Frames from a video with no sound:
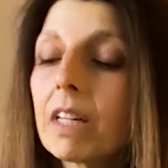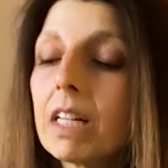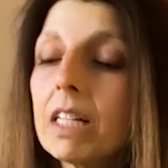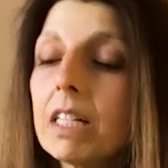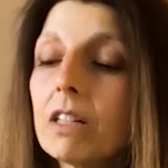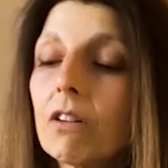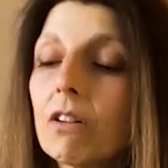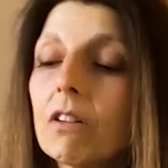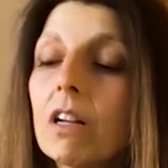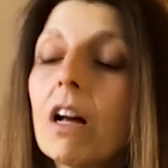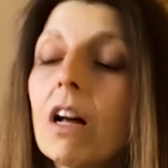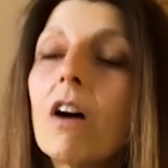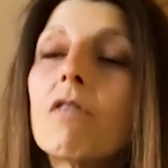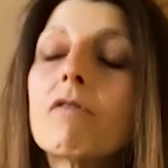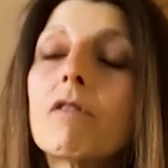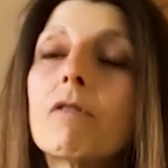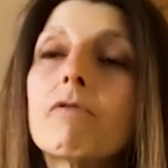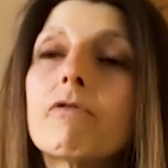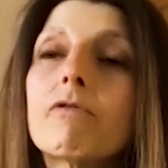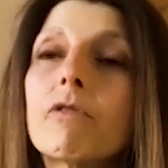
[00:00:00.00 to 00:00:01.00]

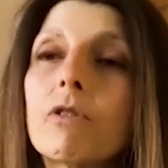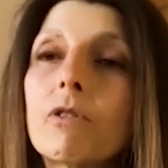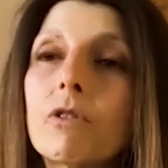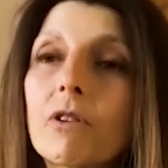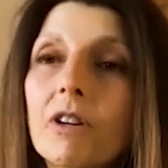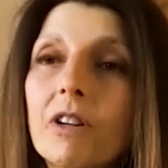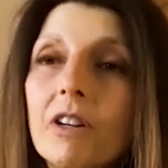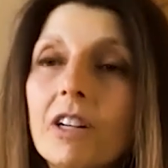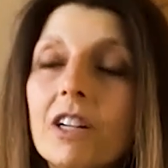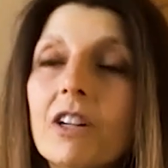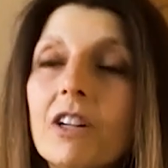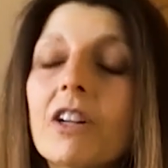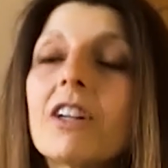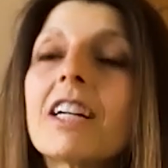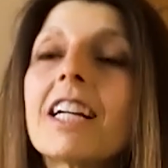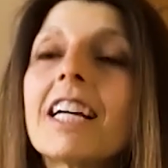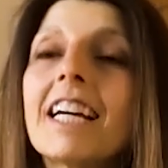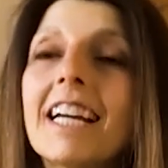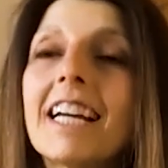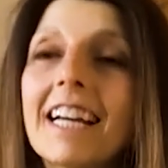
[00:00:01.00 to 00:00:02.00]
love for
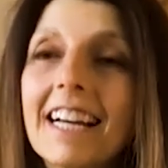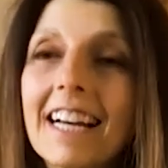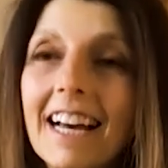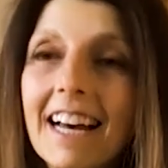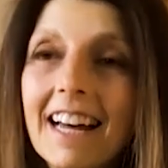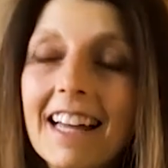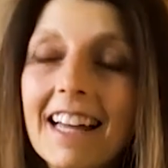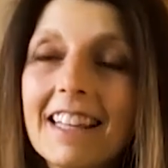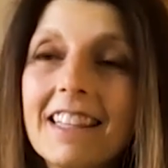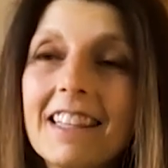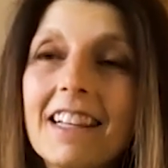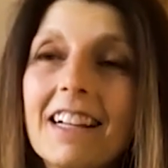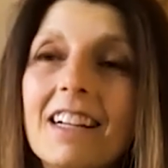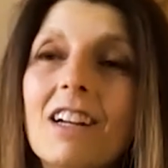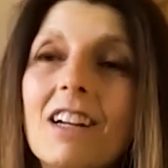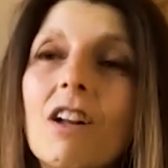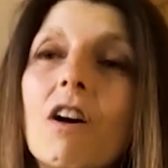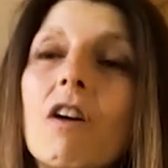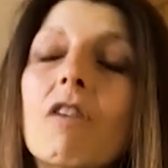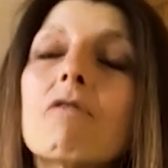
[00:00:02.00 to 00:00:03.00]
learning and
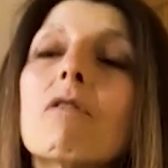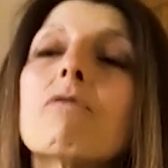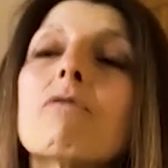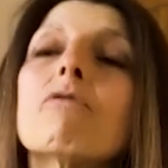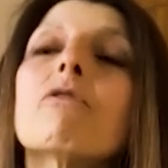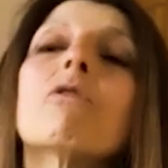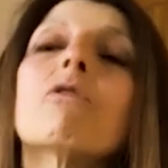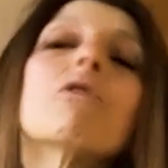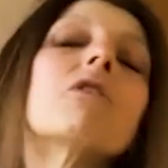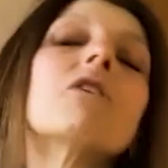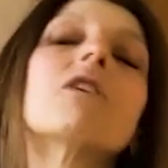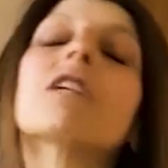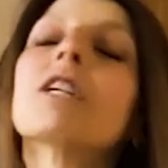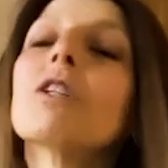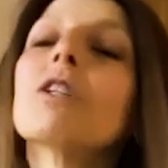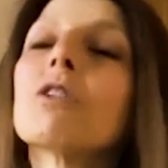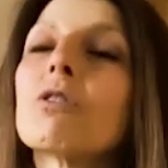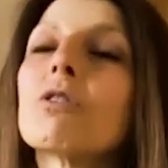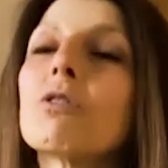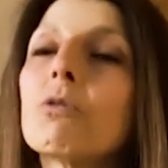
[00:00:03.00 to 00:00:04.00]
love for,
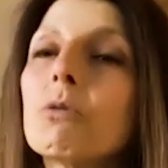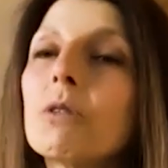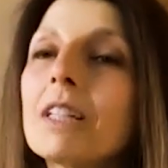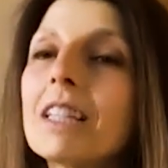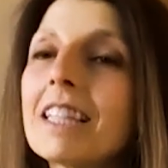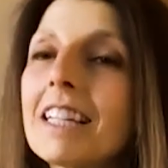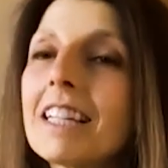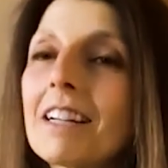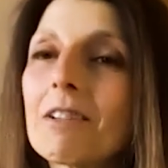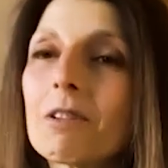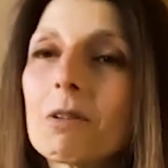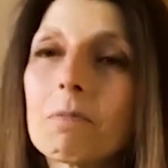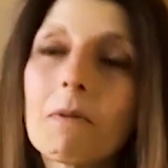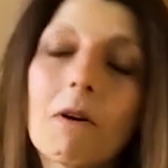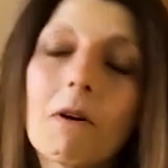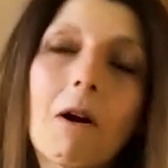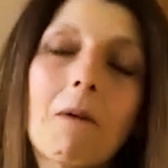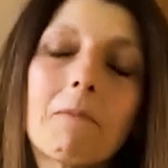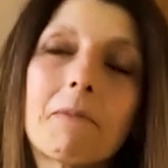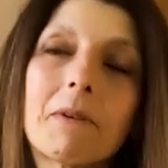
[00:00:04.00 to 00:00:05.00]
doing things
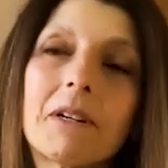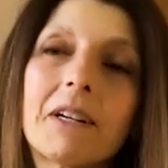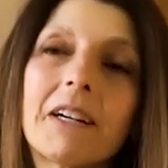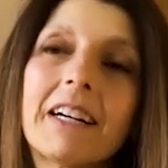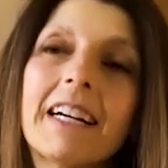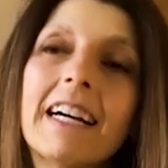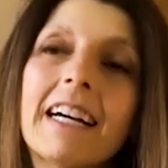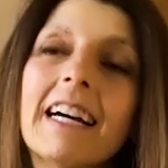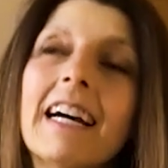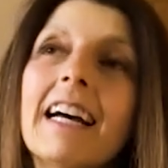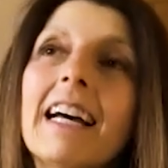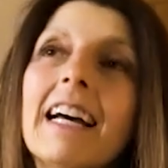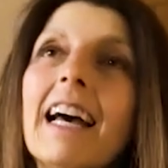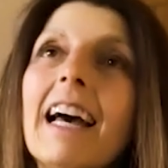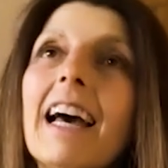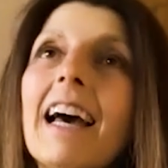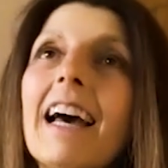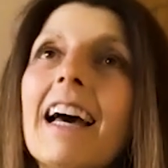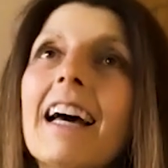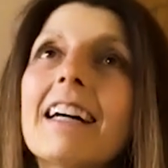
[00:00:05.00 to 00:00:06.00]
proper.
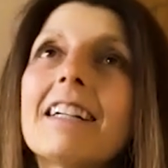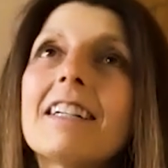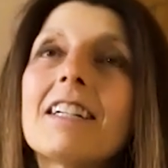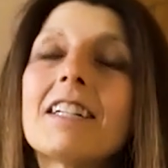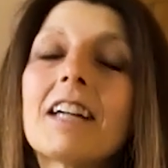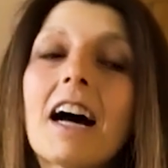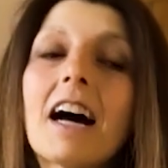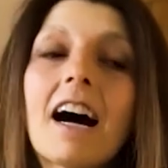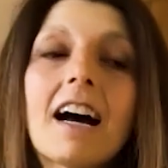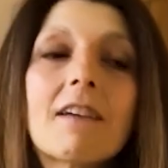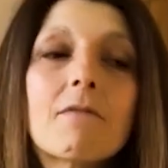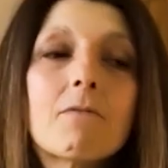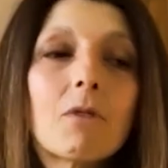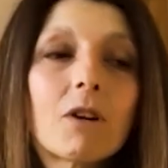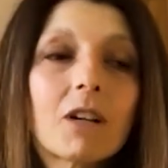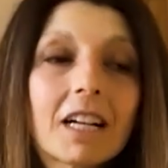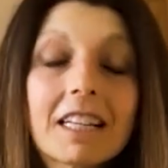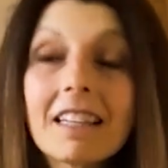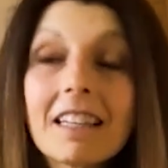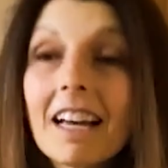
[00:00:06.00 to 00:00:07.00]
And I
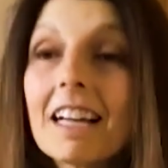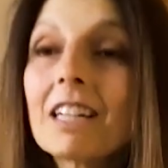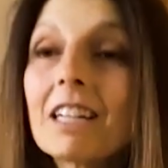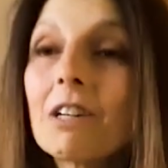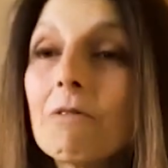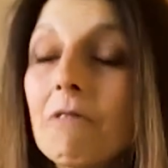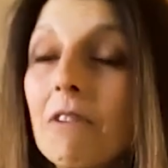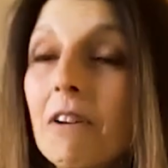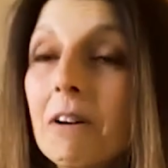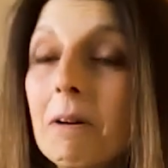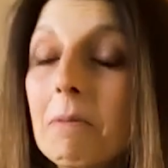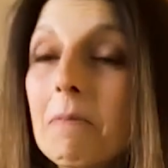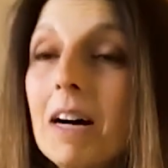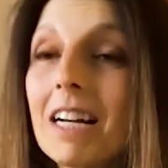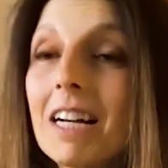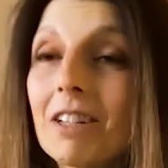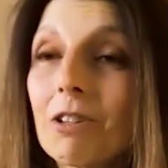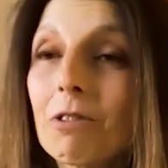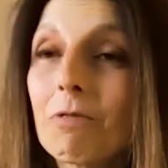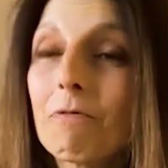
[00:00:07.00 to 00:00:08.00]
want to thank you very
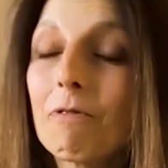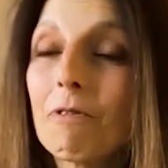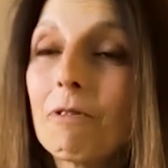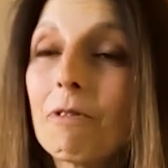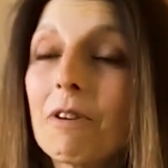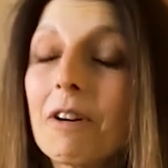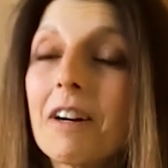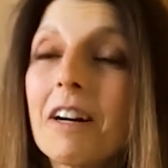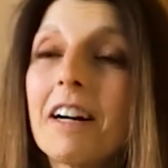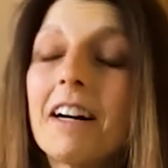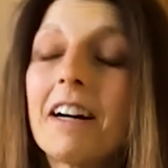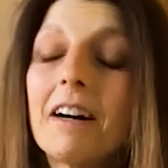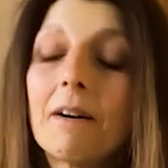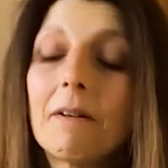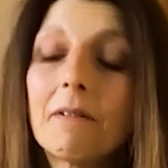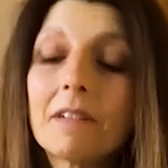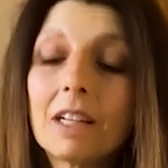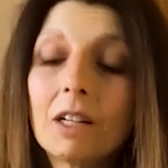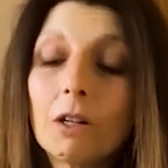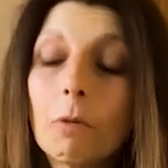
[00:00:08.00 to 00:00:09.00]
much for,
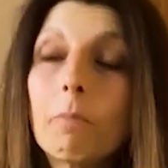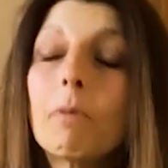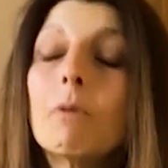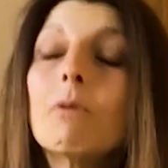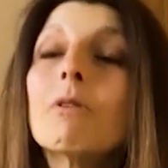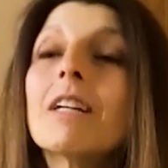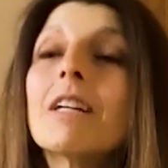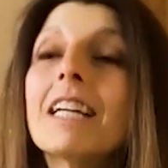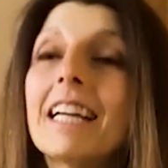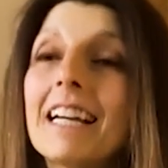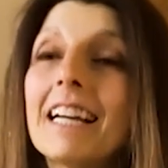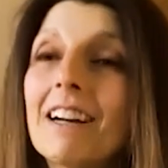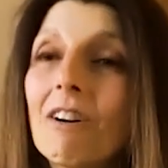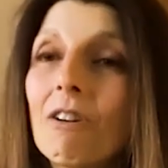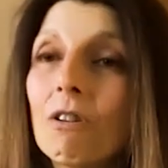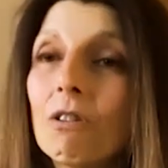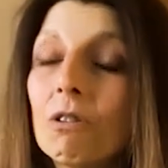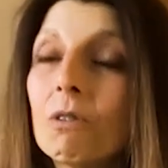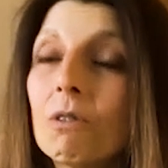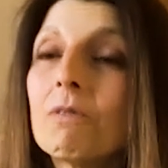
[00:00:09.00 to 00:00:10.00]
putting
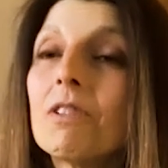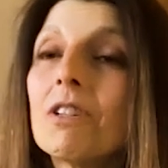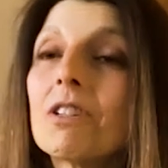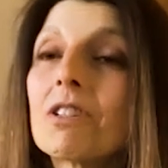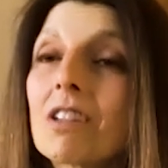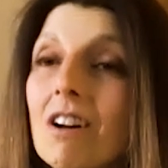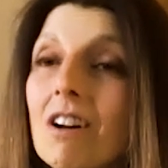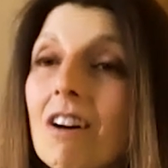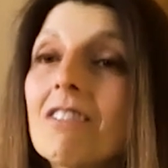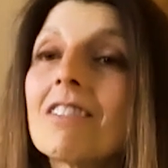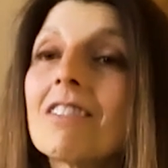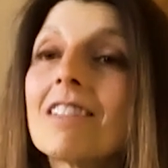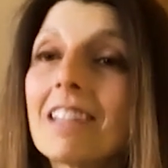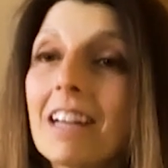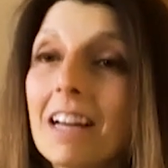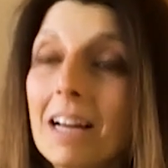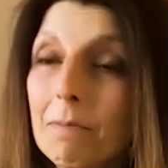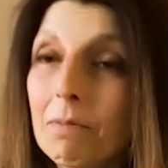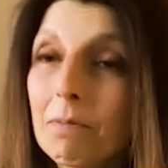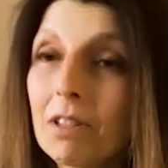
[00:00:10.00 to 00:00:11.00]
all of these
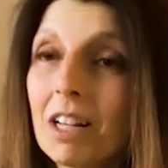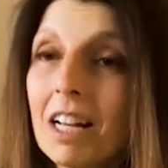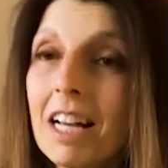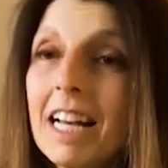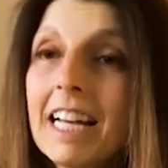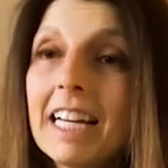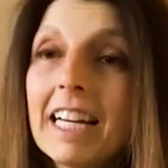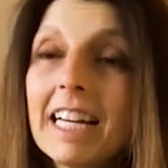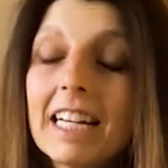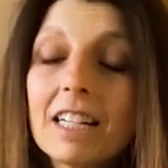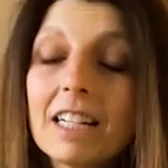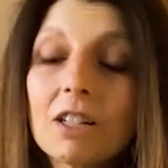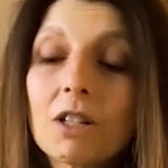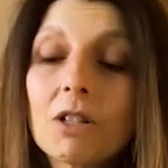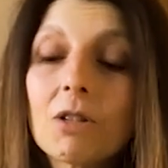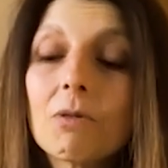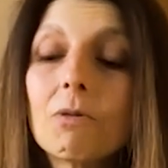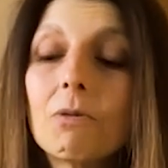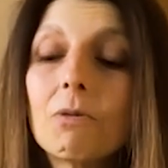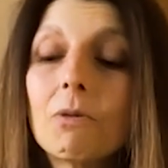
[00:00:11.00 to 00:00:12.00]
concepts
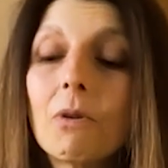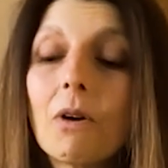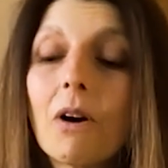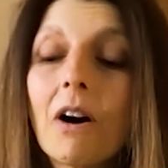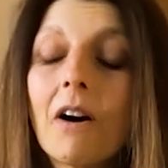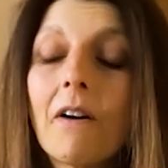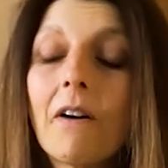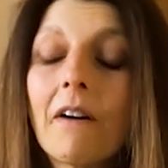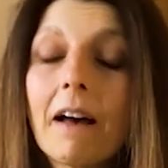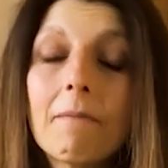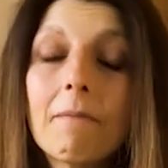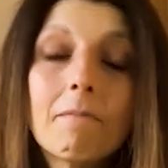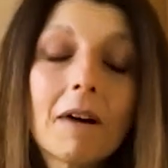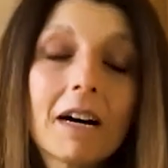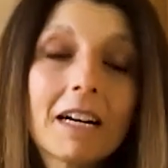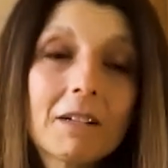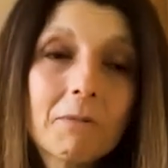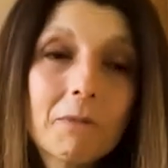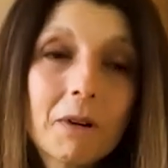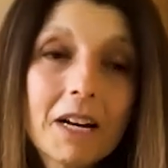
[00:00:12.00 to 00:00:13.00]
into, and
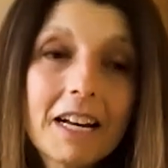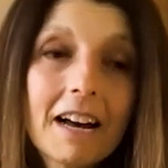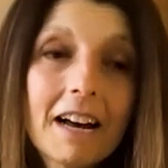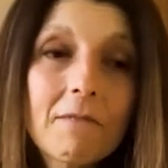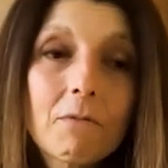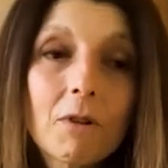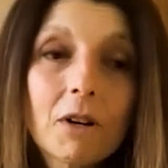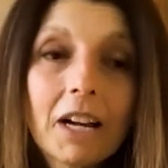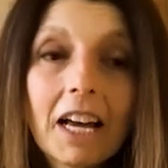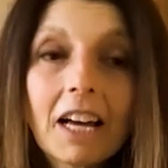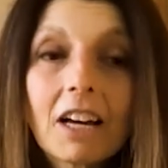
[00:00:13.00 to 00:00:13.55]
by the way, I want to